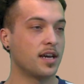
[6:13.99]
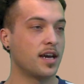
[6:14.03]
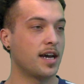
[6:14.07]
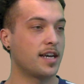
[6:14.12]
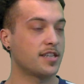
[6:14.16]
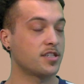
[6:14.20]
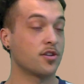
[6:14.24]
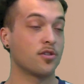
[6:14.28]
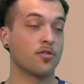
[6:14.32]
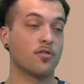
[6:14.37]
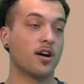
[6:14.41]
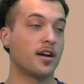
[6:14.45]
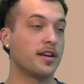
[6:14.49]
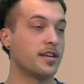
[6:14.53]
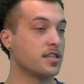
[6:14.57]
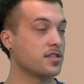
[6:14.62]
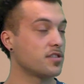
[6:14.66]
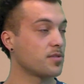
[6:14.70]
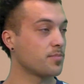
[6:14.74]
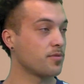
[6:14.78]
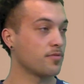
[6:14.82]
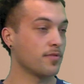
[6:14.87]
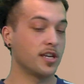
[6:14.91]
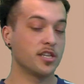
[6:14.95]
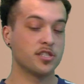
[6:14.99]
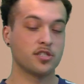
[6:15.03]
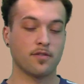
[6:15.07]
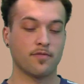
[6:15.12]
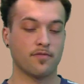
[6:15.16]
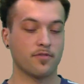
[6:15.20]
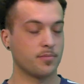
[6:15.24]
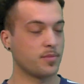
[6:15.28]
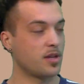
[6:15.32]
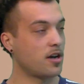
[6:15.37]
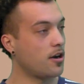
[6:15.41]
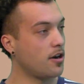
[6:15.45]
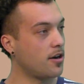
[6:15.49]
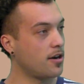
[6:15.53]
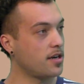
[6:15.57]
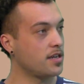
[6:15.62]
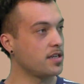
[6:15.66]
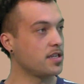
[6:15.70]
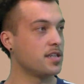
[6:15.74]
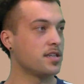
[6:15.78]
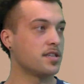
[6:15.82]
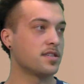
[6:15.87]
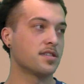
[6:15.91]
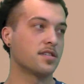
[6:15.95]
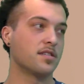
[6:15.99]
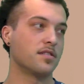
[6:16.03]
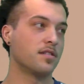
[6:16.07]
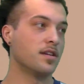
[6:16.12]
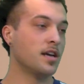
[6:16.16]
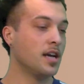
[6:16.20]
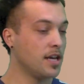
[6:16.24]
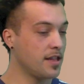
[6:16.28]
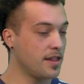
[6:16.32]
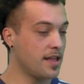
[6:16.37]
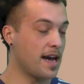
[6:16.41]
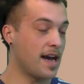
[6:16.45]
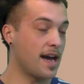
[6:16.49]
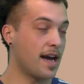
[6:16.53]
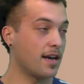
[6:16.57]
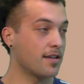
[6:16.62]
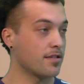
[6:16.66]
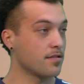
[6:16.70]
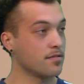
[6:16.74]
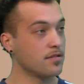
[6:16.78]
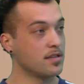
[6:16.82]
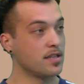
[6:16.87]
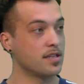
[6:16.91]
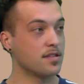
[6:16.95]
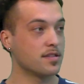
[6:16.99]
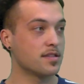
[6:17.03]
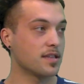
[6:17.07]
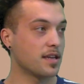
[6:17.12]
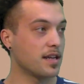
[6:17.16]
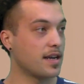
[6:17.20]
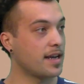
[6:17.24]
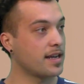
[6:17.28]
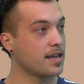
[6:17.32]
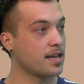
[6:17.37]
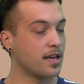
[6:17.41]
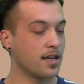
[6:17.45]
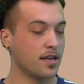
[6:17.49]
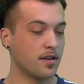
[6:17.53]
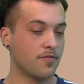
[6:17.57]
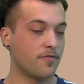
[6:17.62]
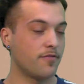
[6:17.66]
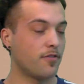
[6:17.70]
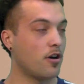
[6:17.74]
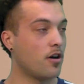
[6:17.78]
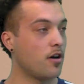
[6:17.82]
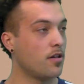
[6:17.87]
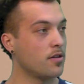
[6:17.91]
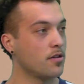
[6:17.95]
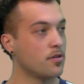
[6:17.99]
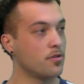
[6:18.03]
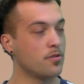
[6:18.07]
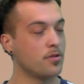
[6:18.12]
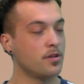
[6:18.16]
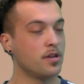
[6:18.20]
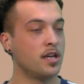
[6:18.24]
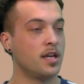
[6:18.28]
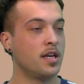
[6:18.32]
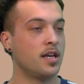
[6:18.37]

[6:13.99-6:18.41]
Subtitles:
I took a lot of inspiration from the artists and the athletes that I kind of followed,